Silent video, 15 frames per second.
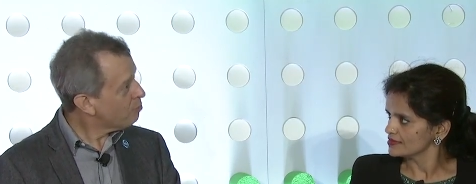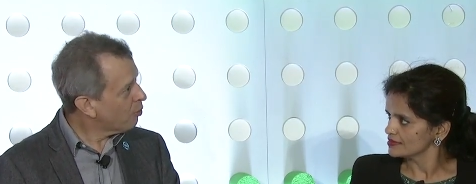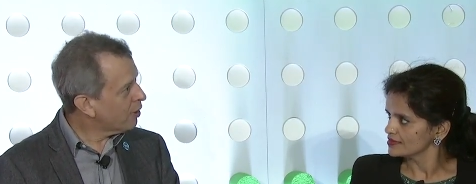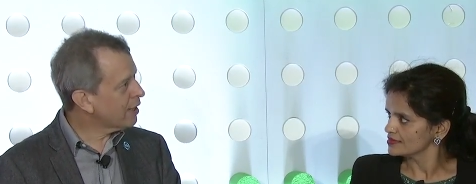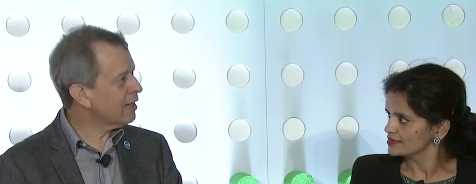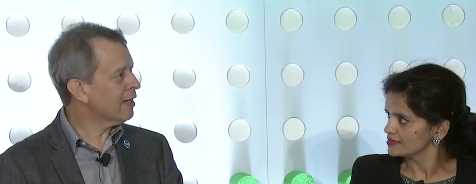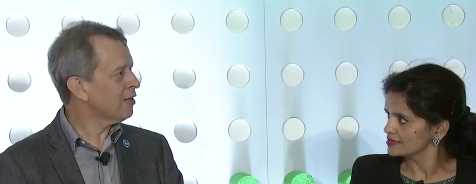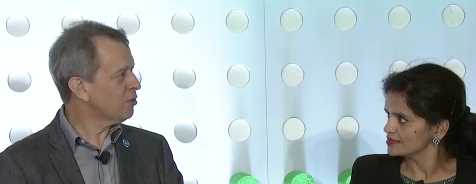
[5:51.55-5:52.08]

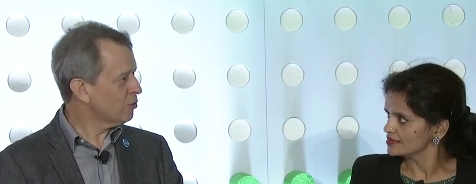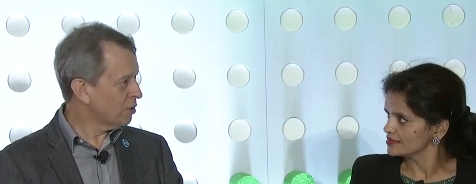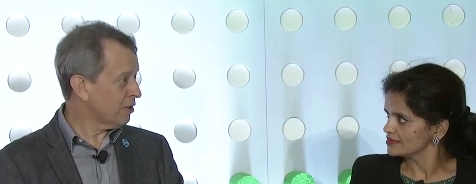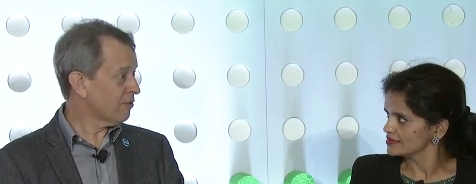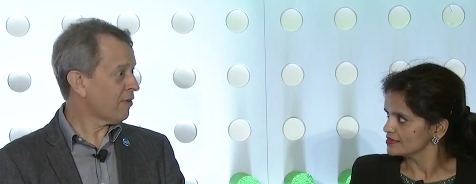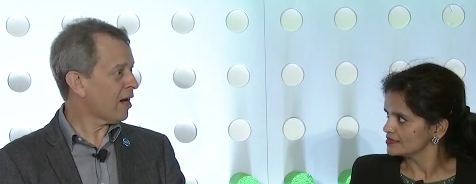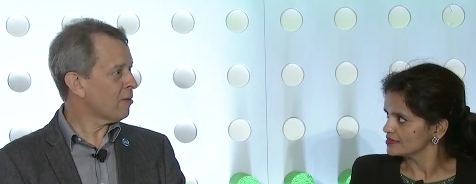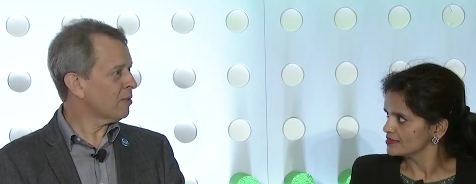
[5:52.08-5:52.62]
Speaker 1: bring it into an
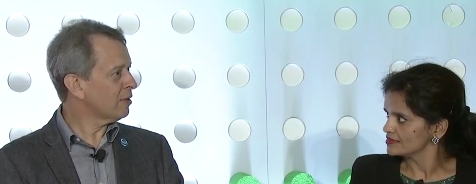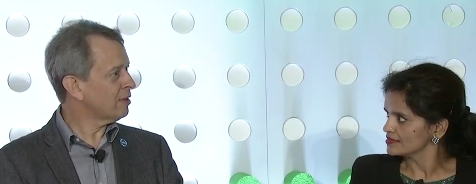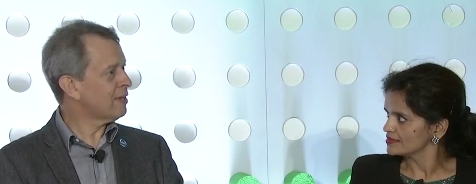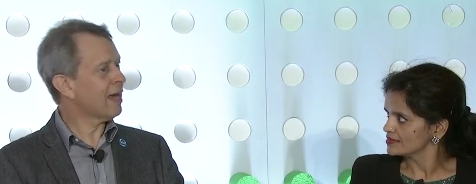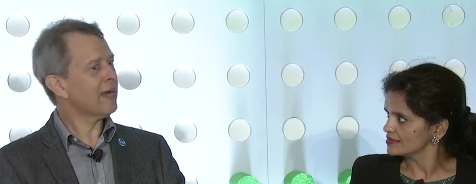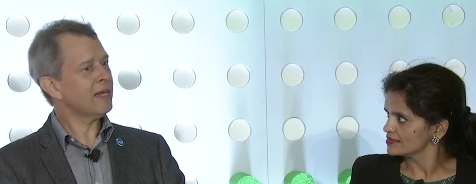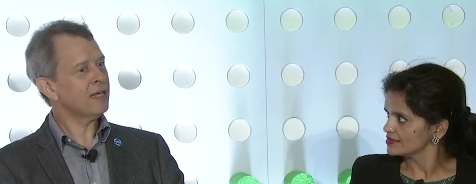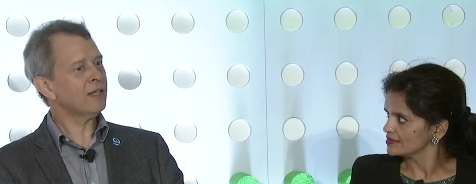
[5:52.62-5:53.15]
environment
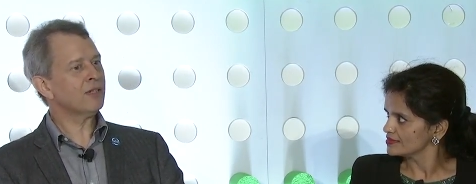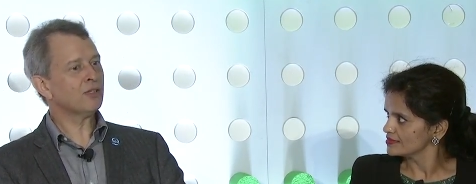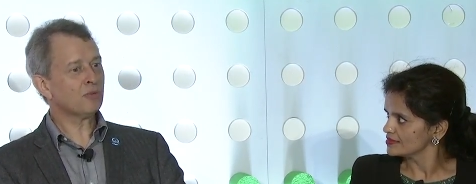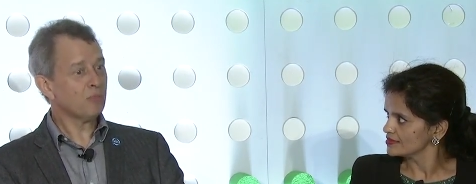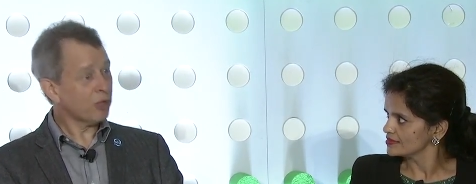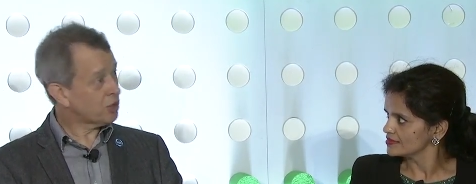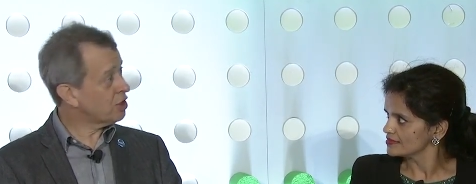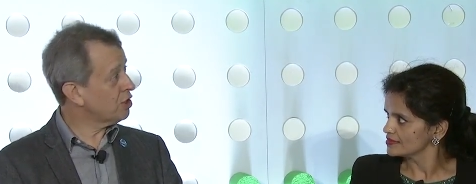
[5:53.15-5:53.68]
that is
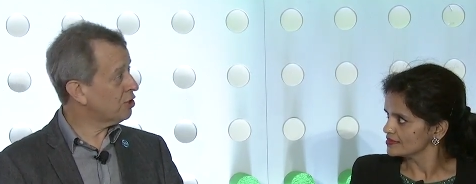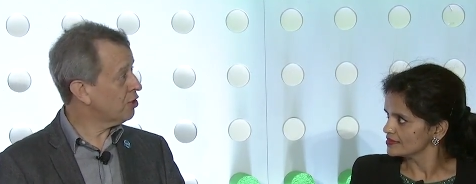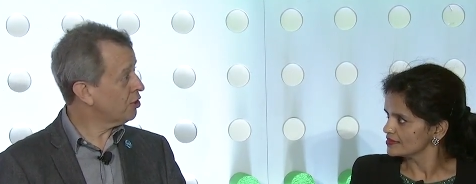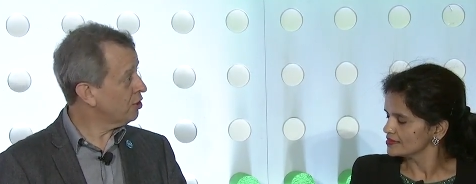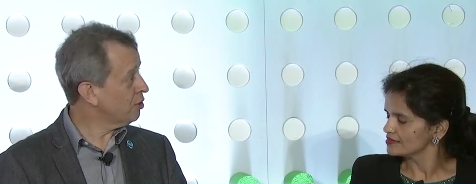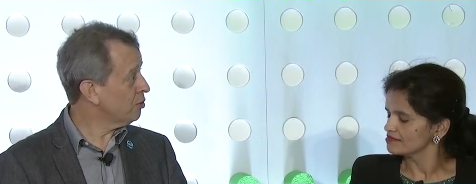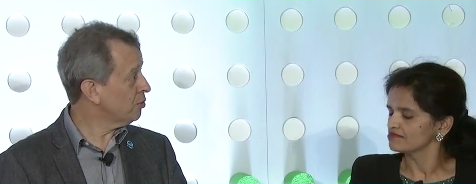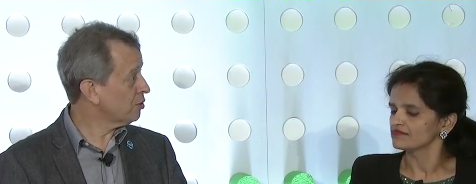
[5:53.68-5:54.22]
much easier
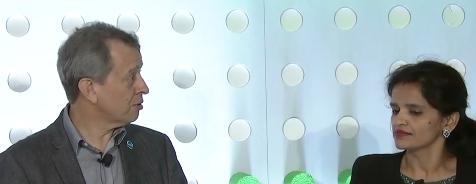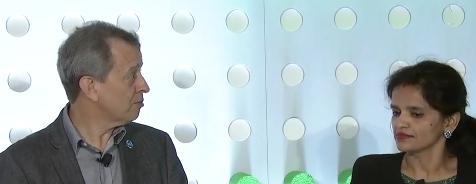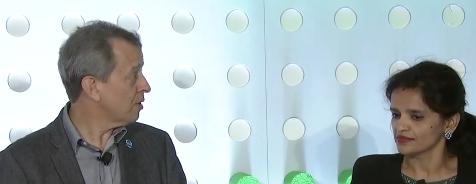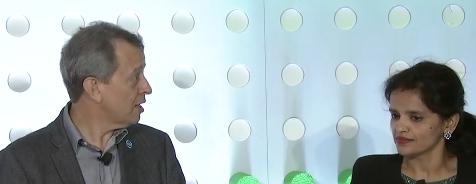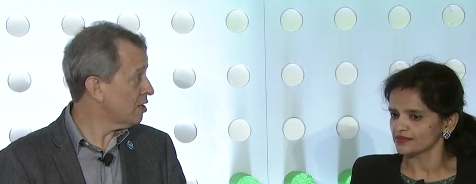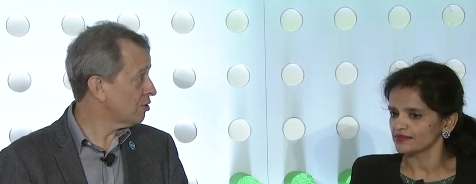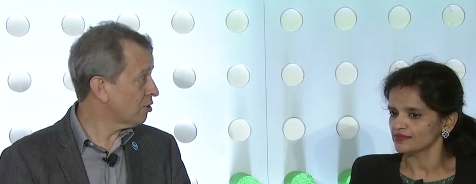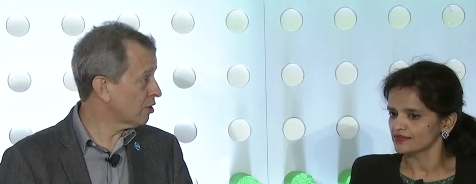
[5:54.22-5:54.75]
to use and,
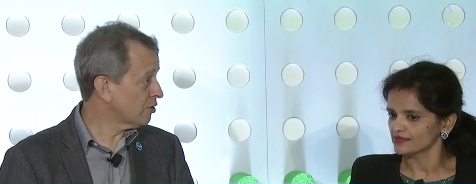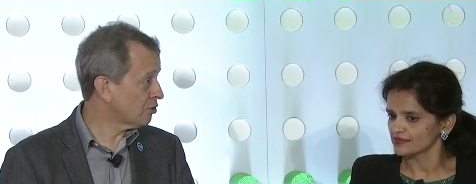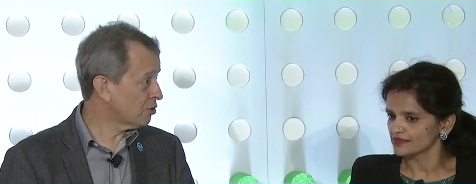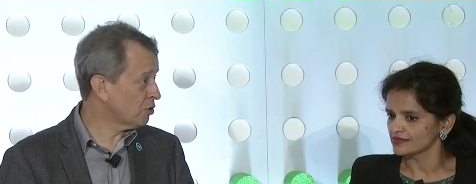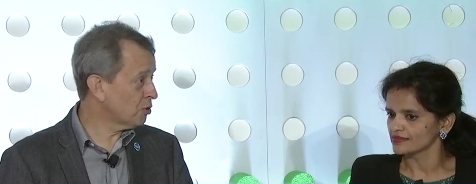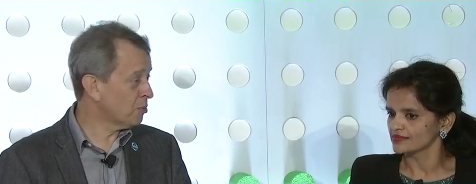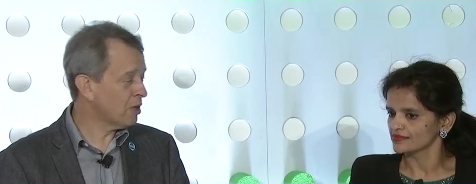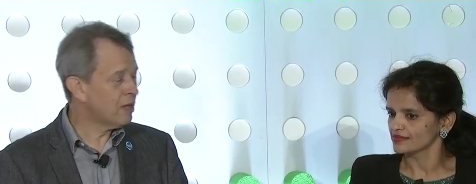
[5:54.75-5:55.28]
and mm-hmm. easier to
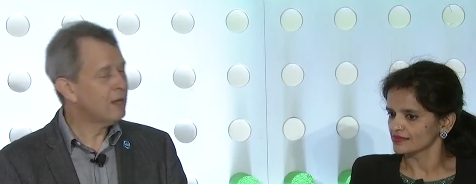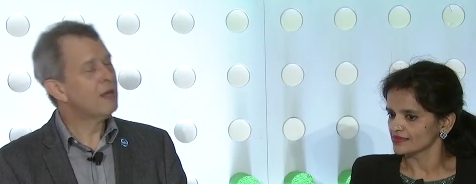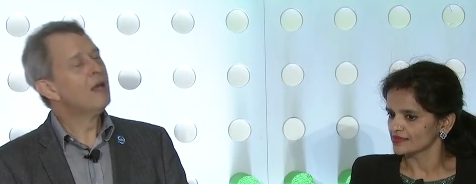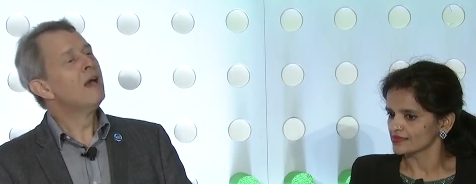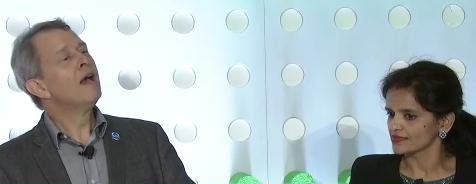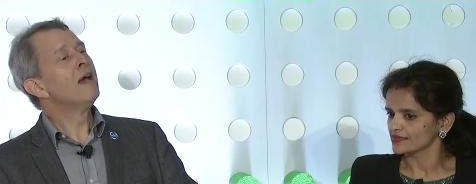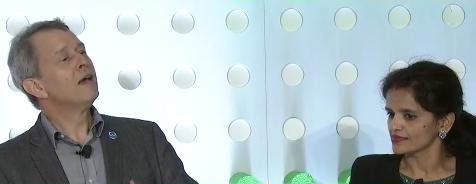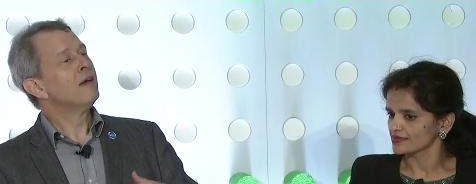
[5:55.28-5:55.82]
consume
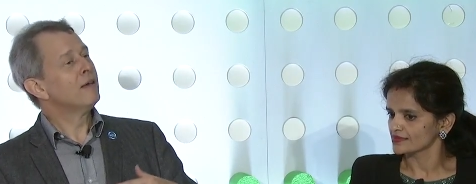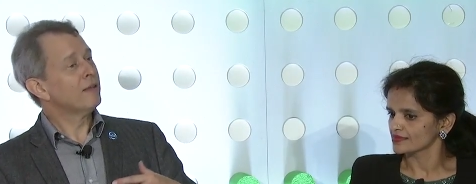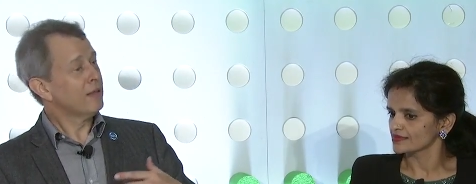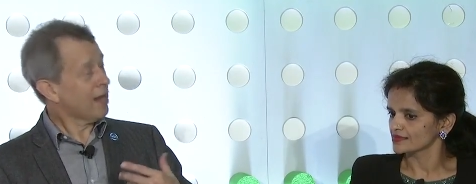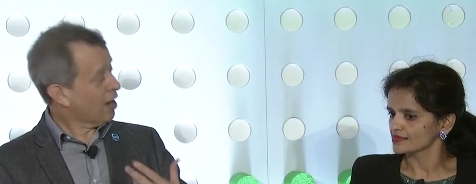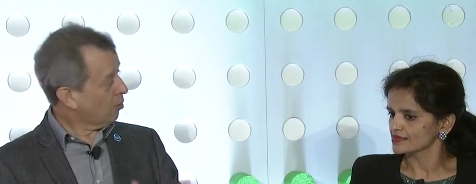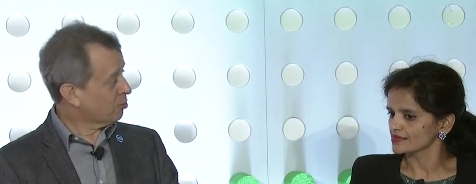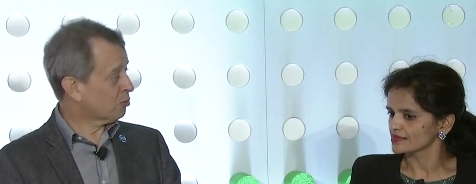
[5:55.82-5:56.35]

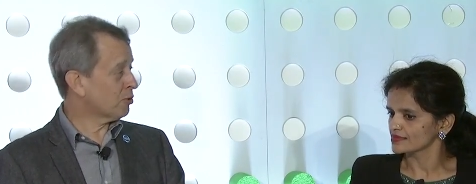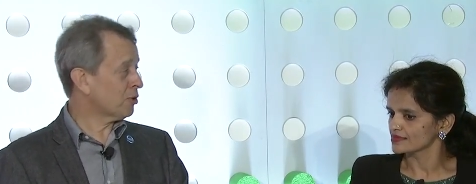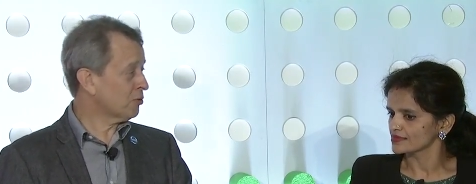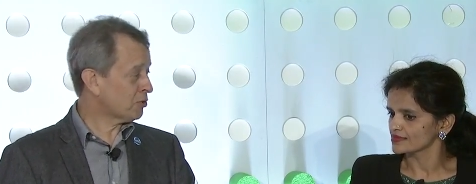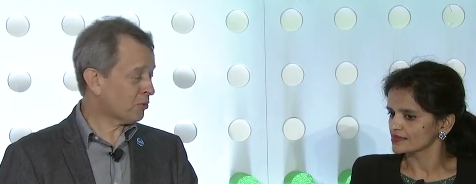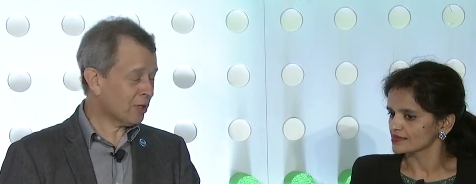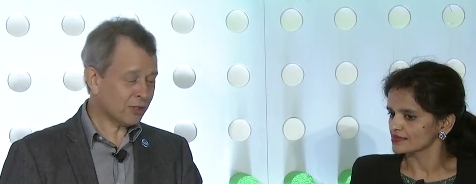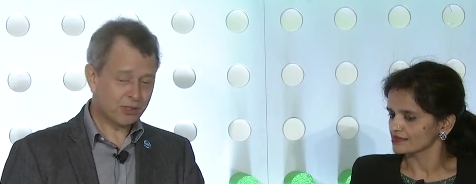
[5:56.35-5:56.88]
that helps
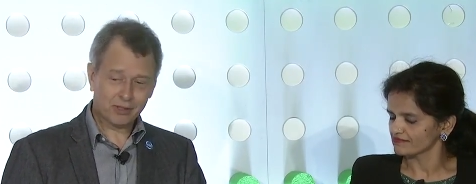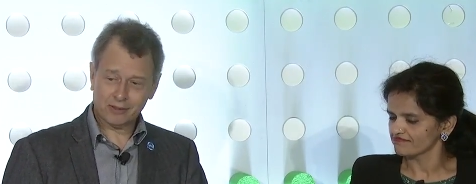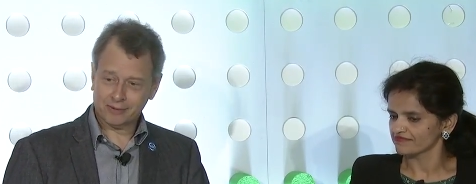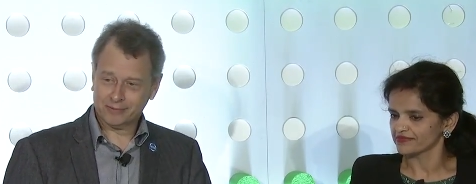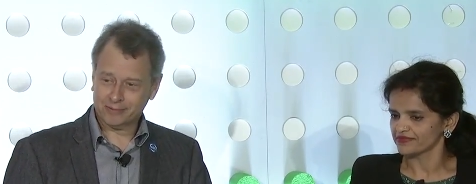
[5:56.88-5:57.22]
reduce risk.